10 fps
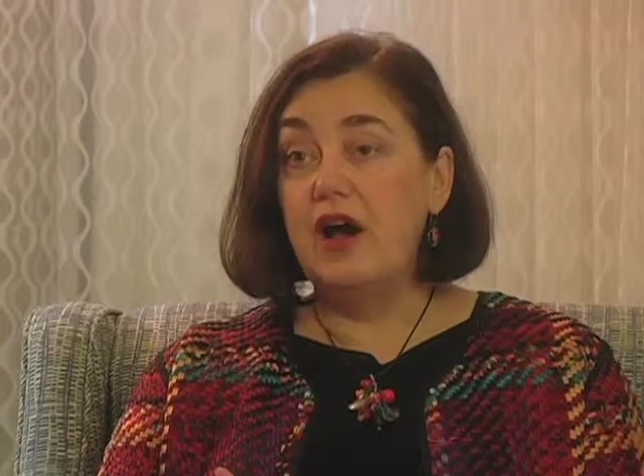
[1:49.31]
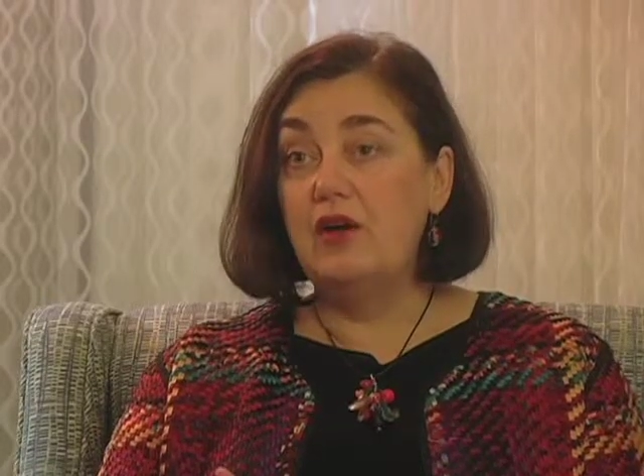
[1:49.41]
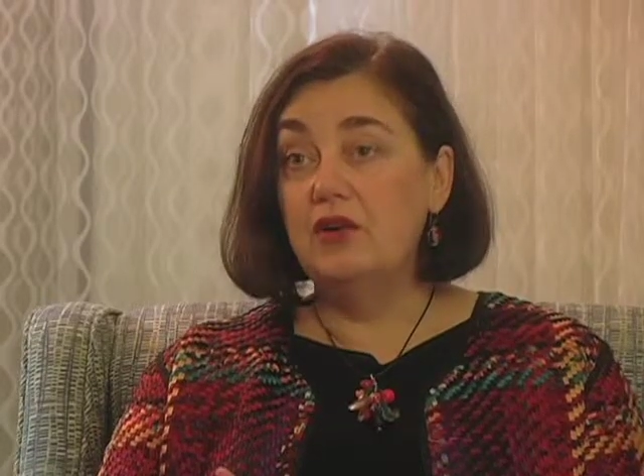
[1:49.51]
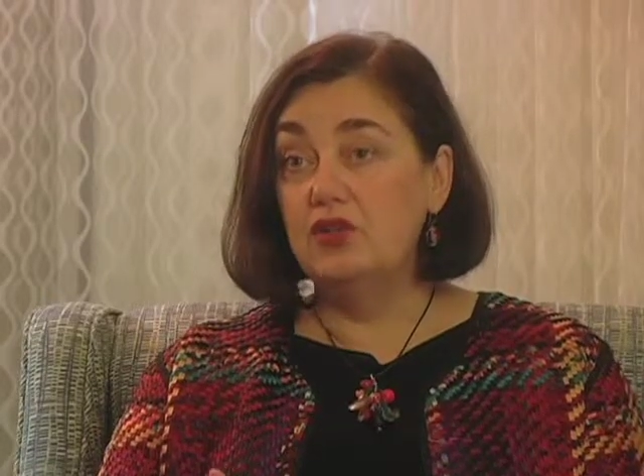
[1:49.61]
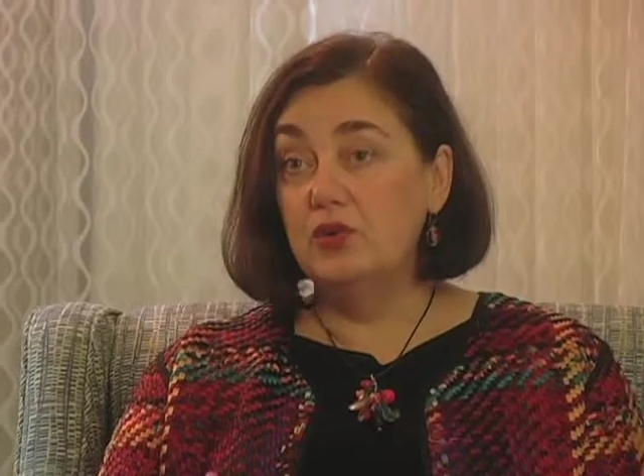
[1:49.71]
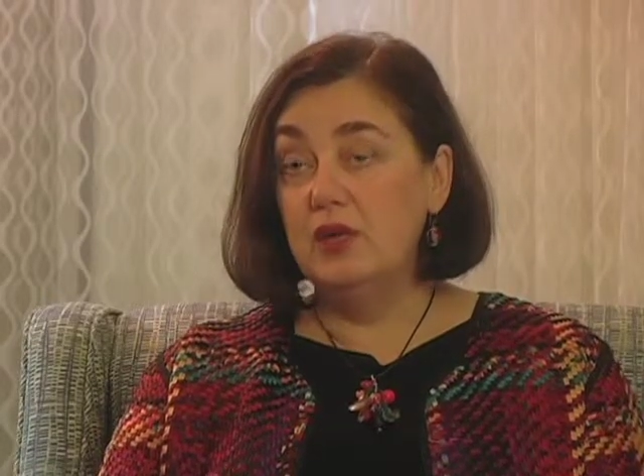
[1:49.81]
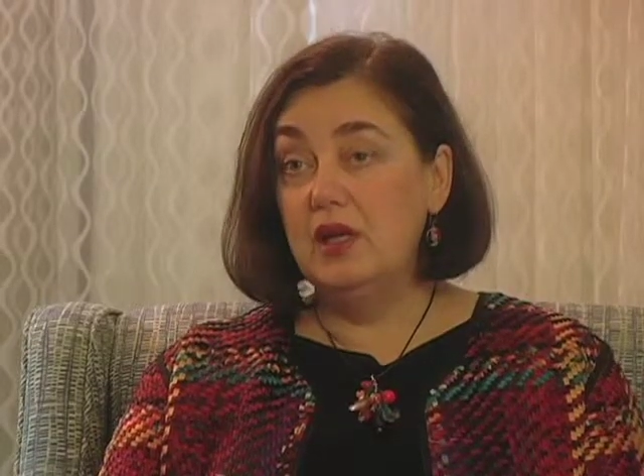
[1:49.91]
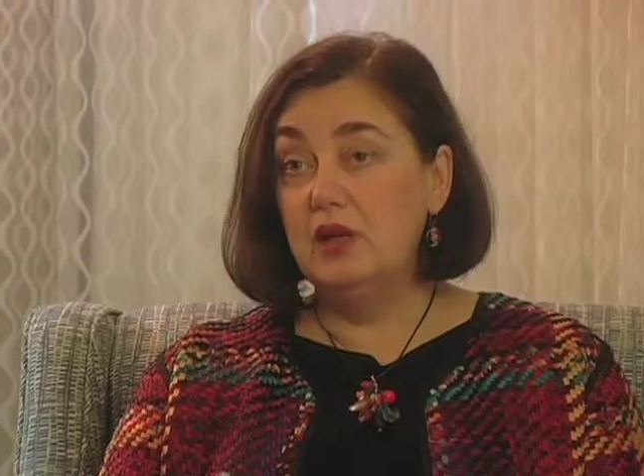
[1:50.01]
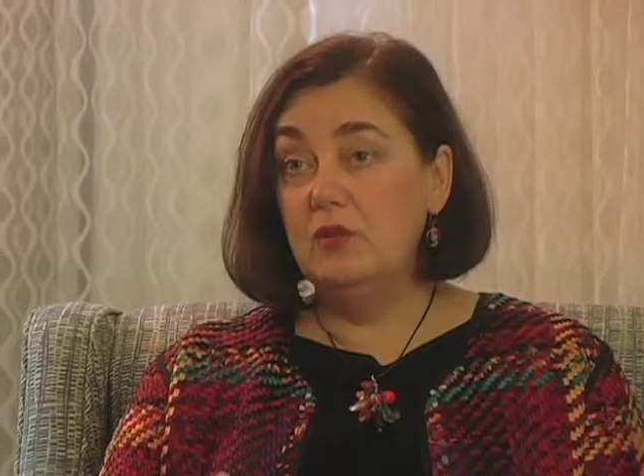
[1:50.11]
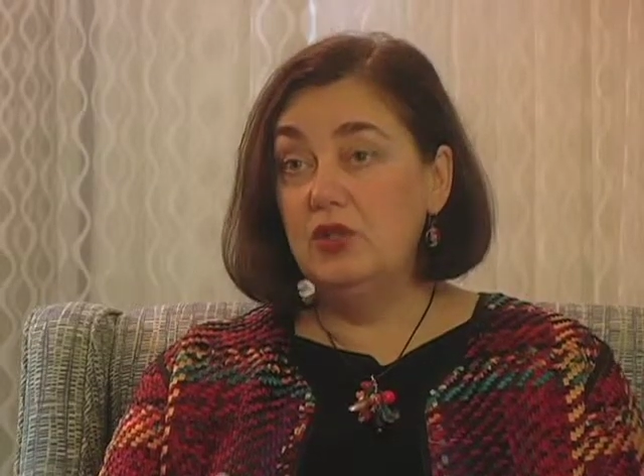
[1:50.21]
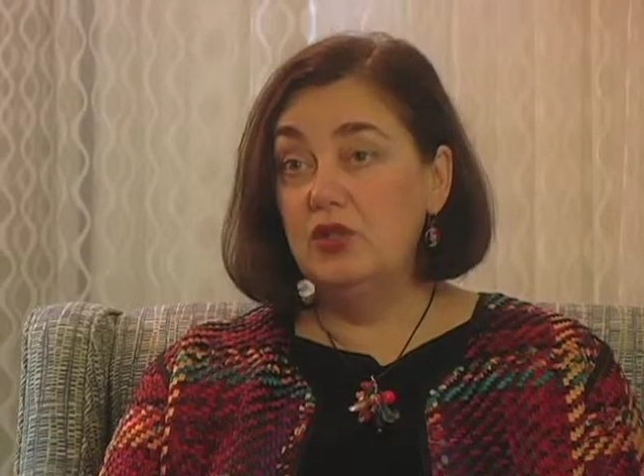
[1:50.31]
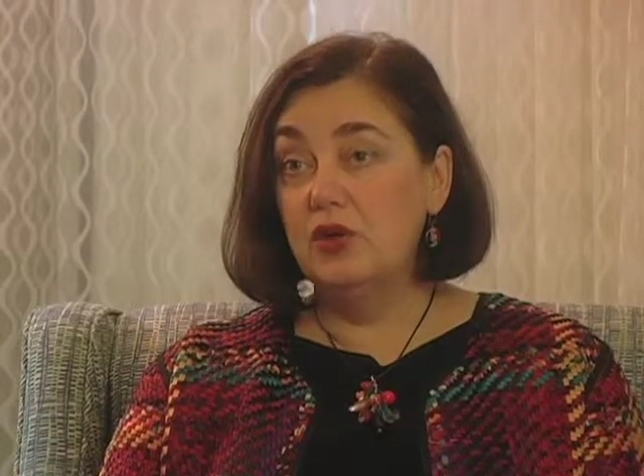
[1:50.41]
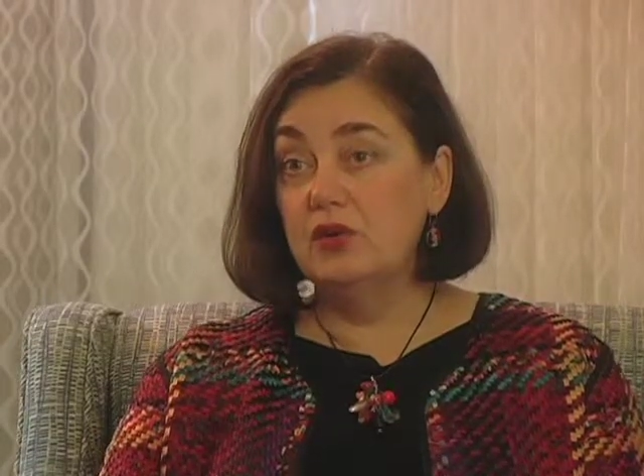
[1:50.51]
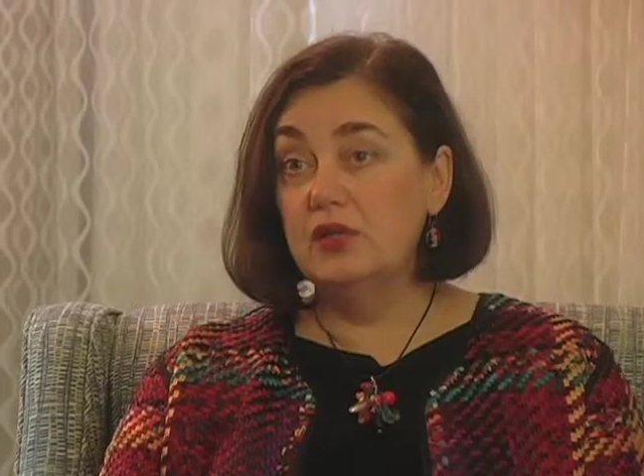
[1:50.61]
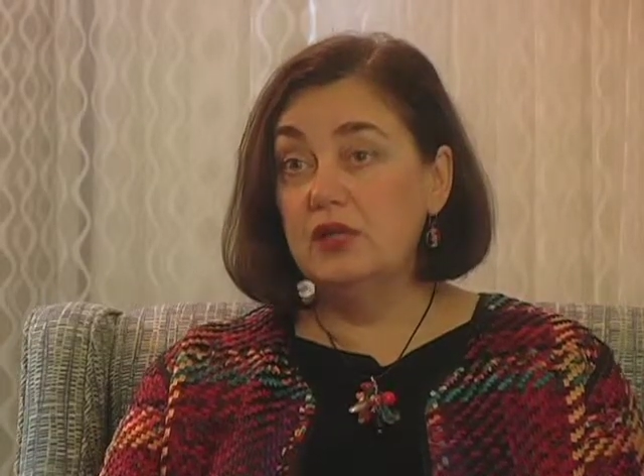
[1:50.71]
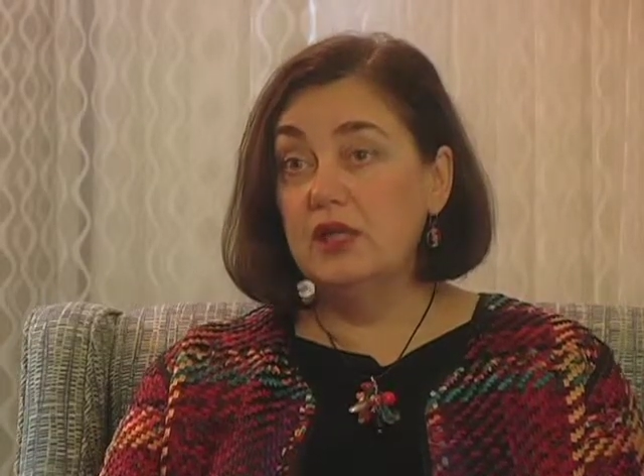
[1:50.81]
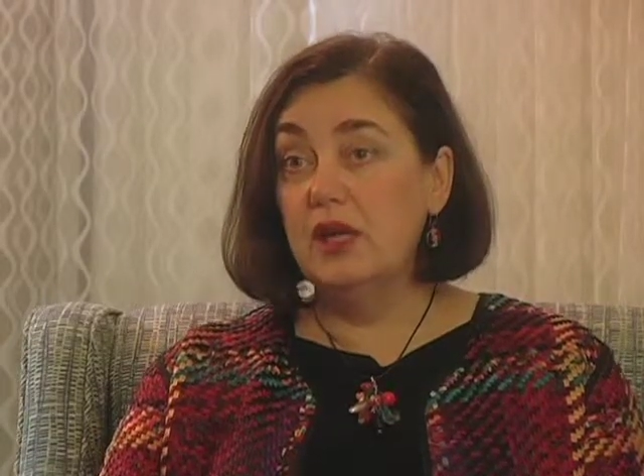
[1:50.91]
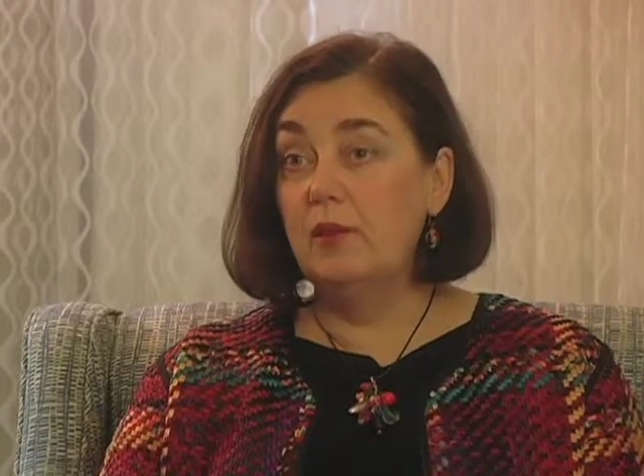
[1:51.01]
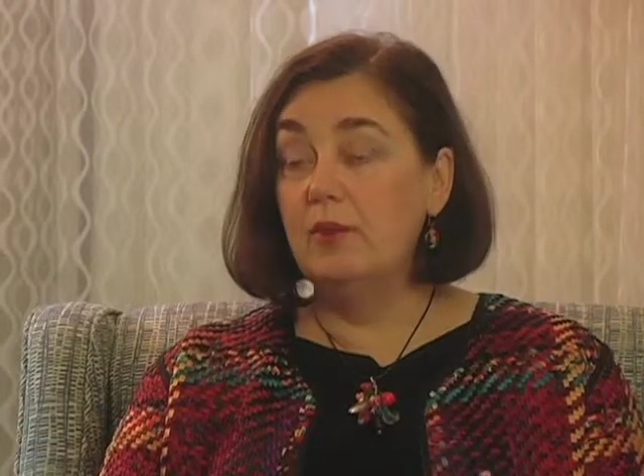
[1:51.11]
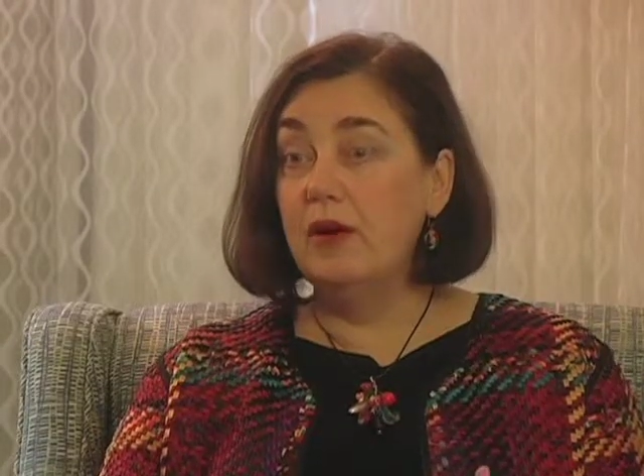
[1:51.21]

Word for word: how to treat endometriosis to get